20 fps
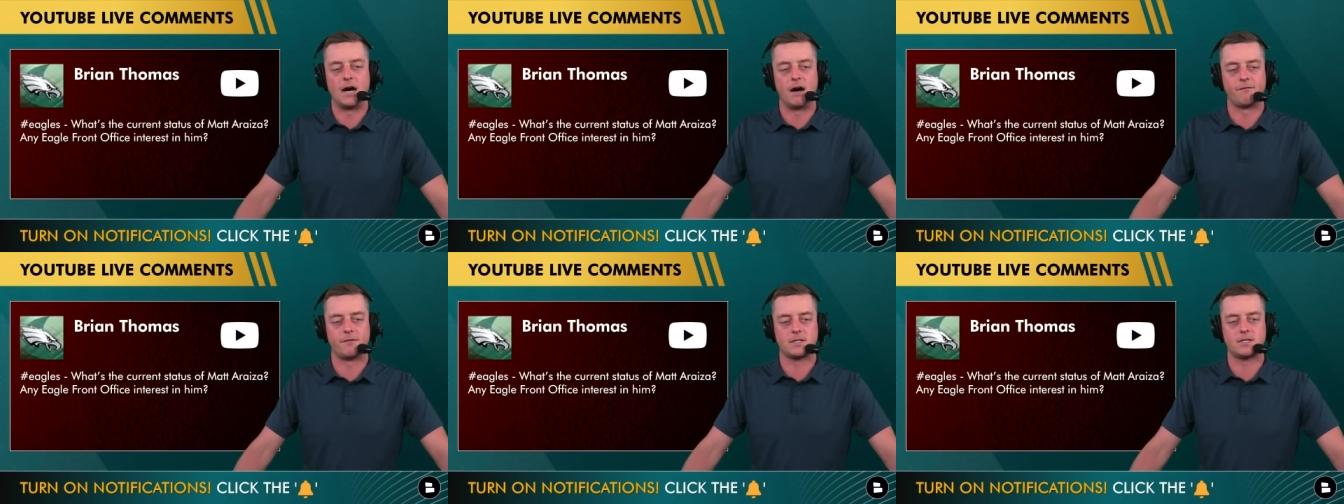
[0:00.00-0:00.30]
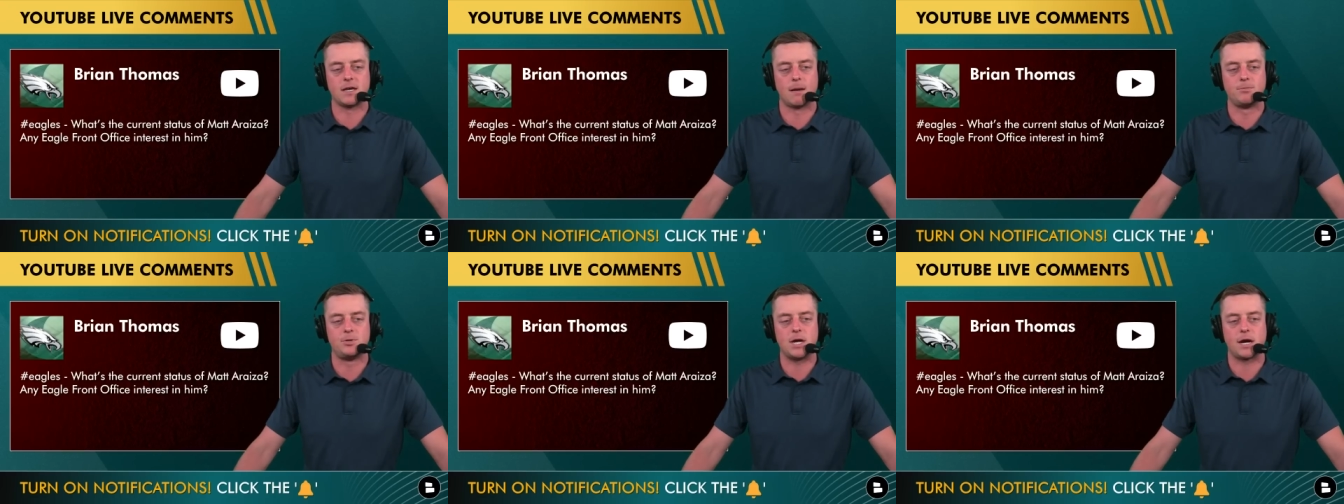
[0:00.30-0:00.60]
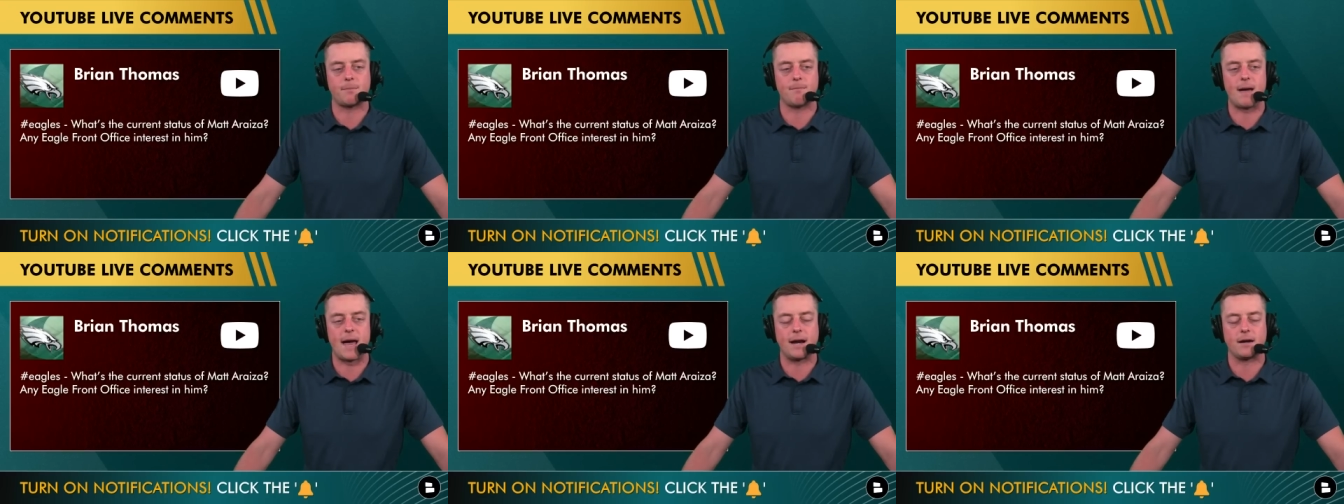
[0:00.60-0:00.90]
of a
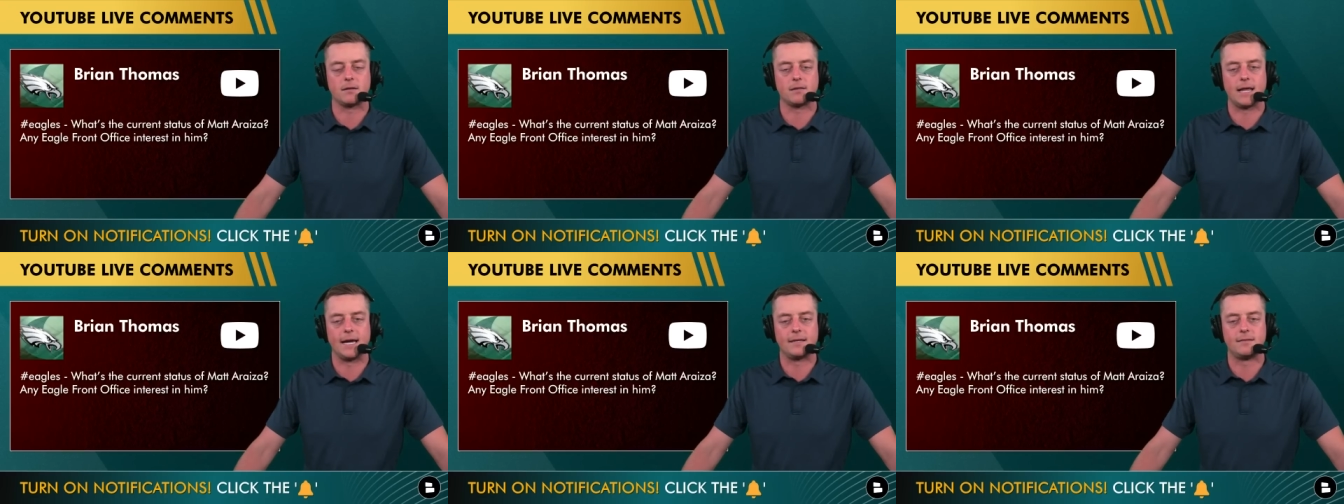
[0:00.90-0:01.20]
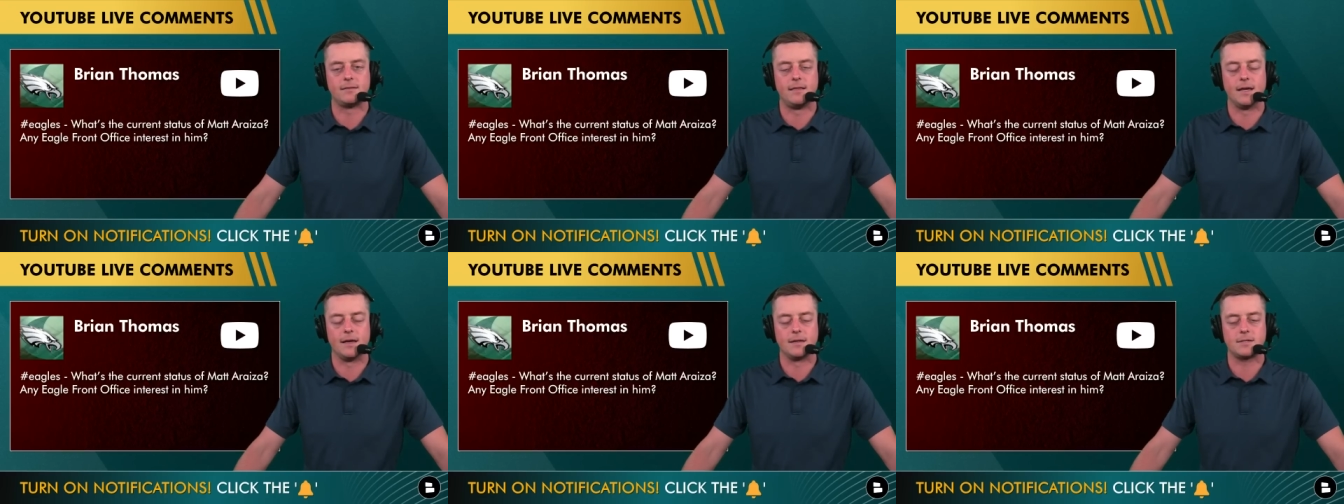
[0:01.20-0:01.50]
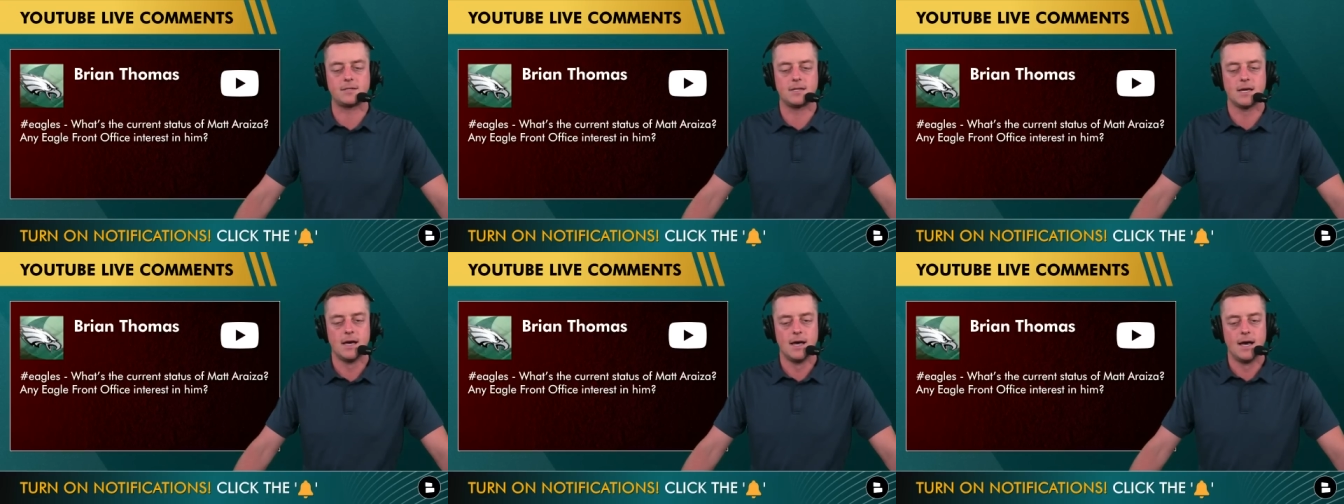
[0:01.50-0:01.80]
subject matter like
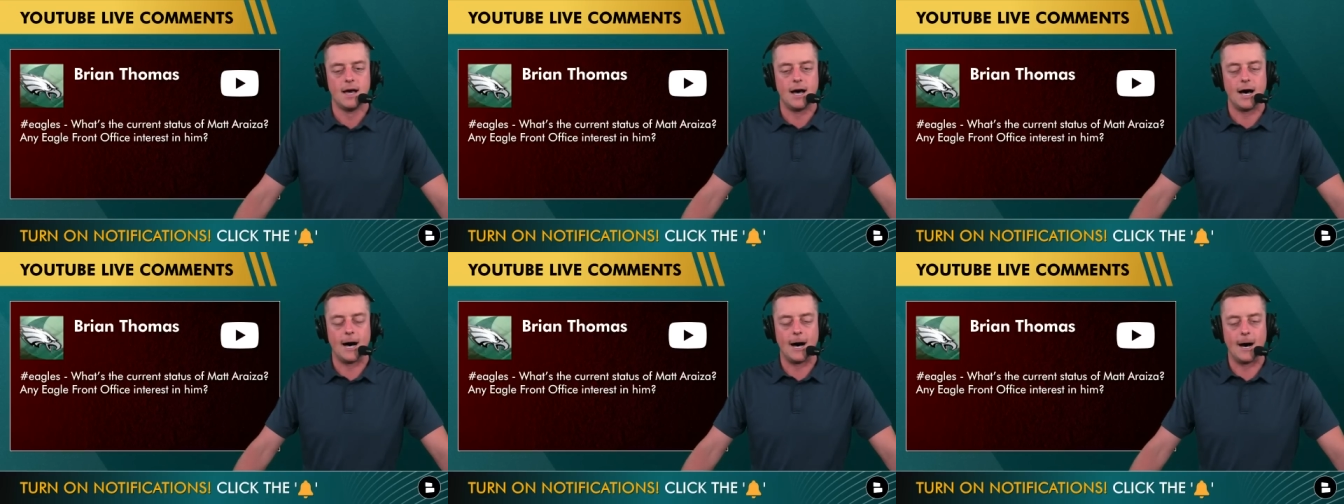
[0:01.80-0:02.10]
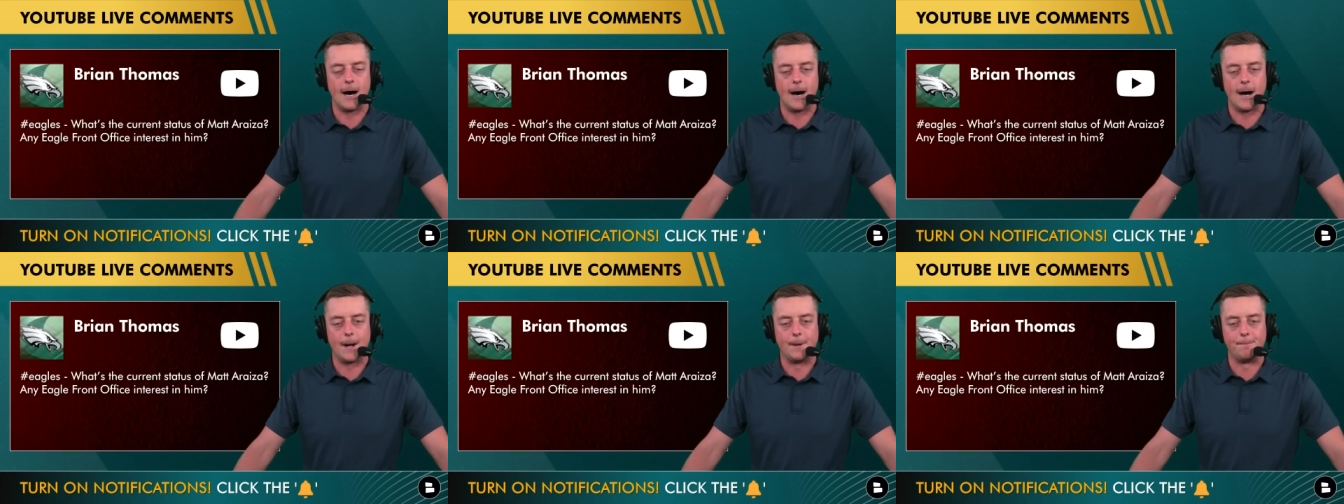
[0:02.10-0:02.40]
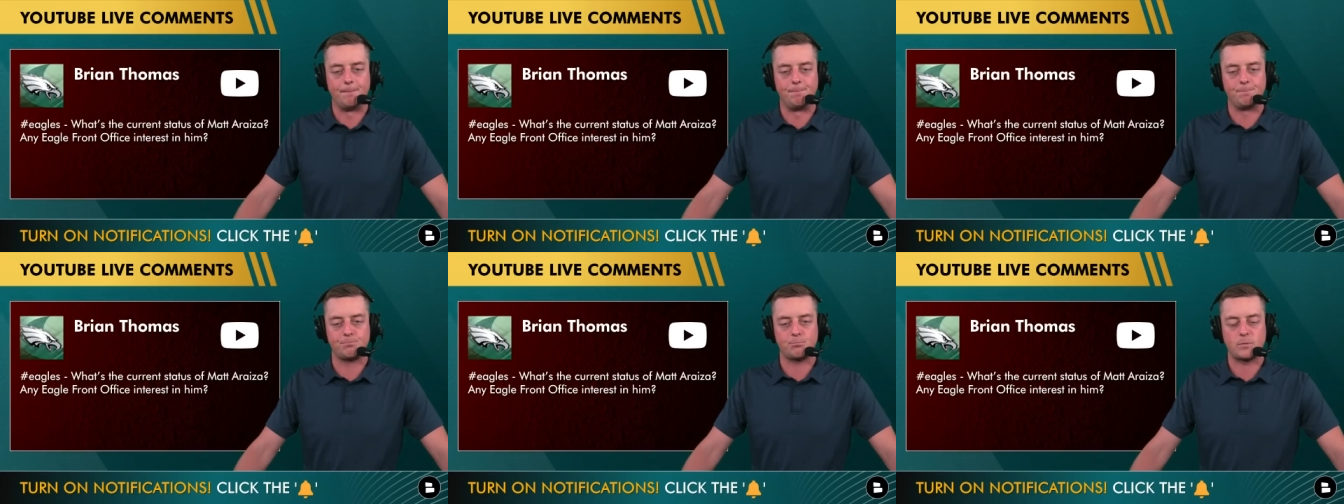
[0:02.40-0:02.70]
this
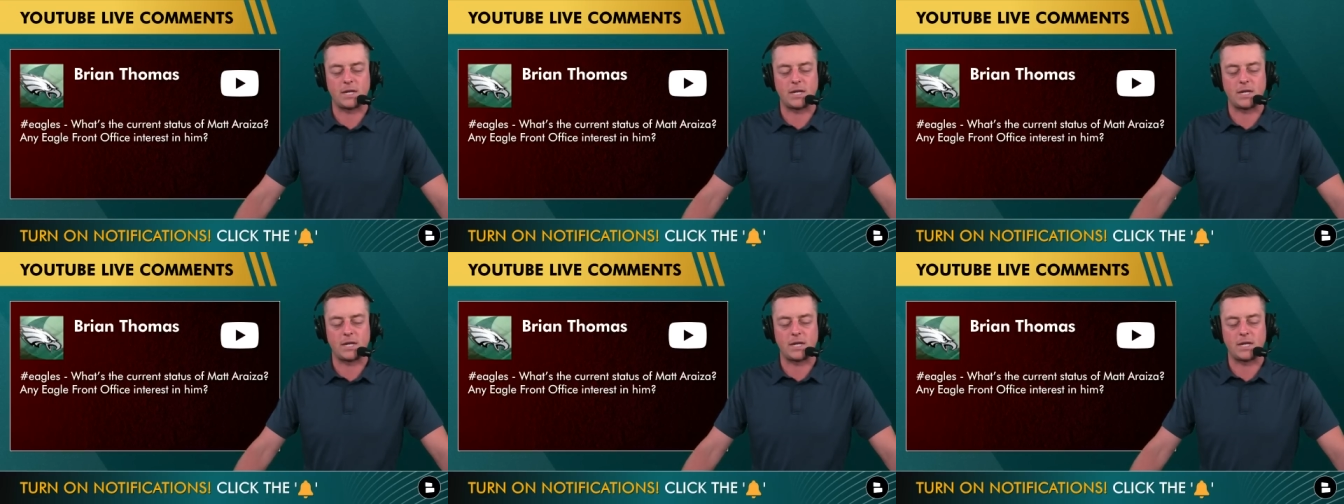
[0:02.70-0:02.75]
um,